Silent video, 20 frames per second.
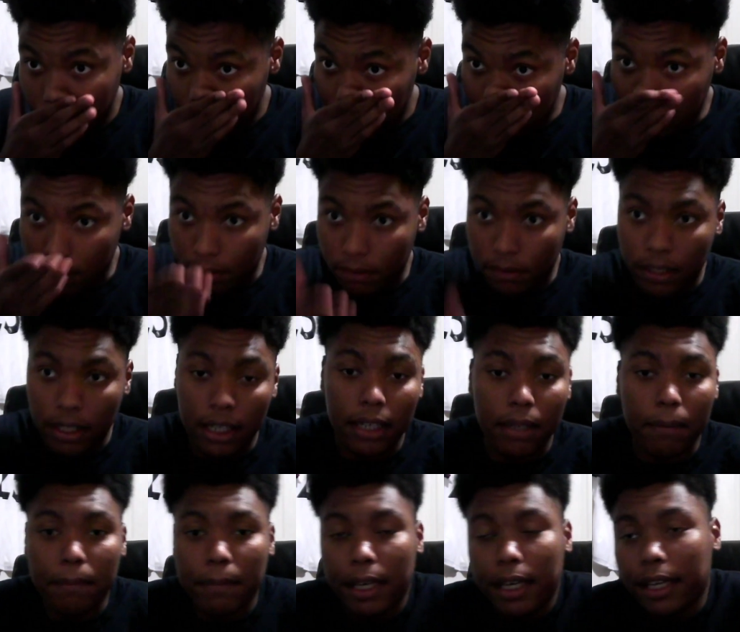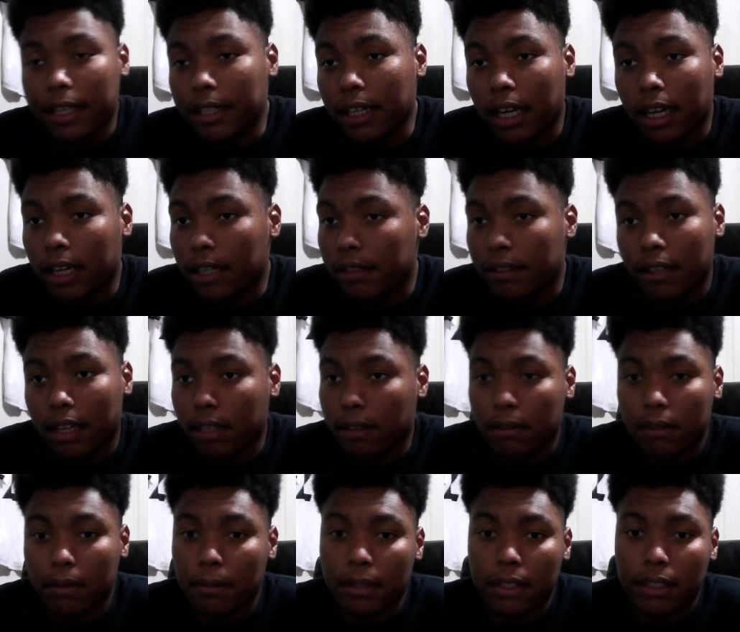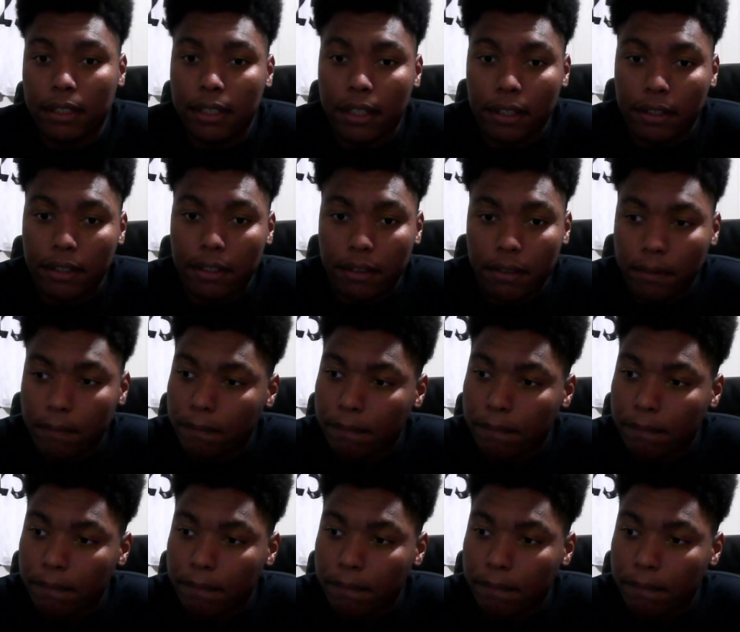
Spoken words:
This team, man, I don't know what the deal is.